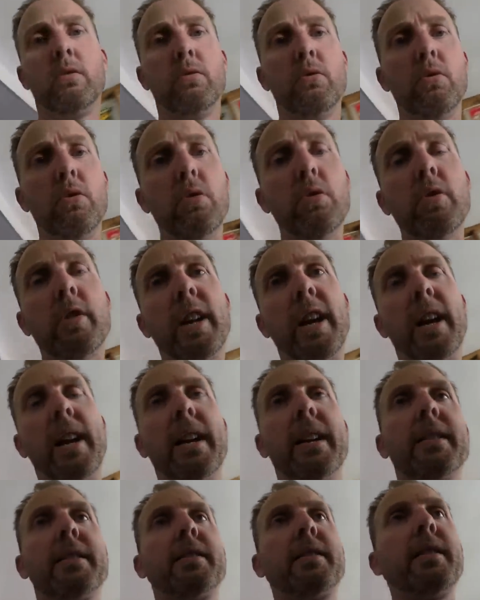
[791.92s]
Ooh,
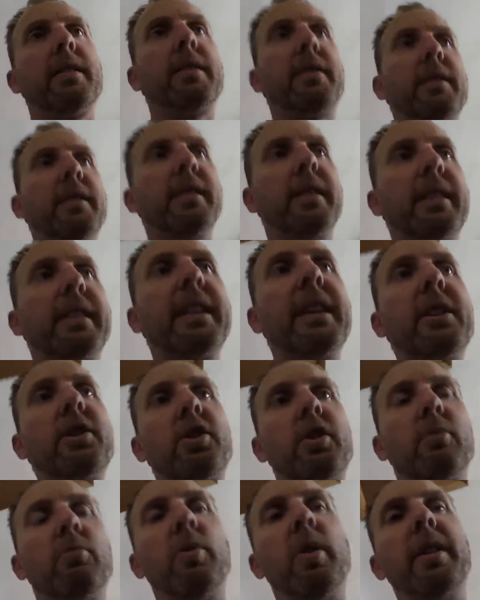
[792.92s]
guys, this
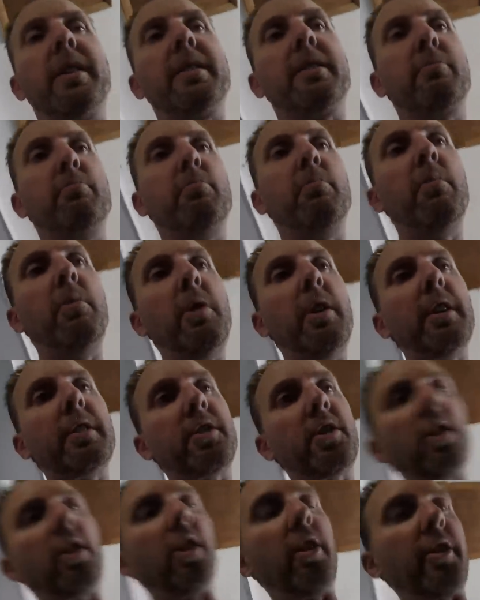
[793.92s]
ignition one is
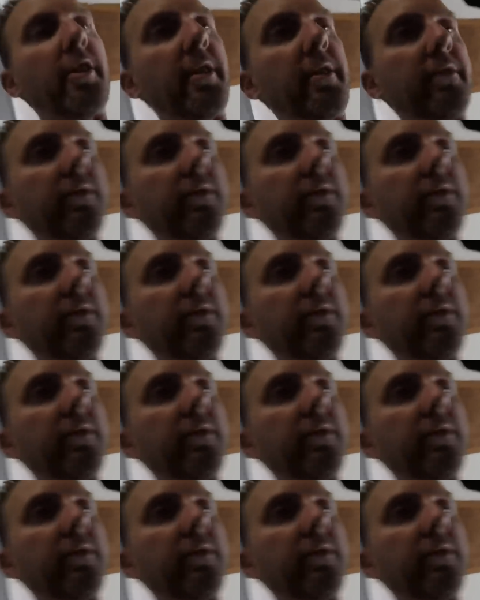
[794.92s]
much harder to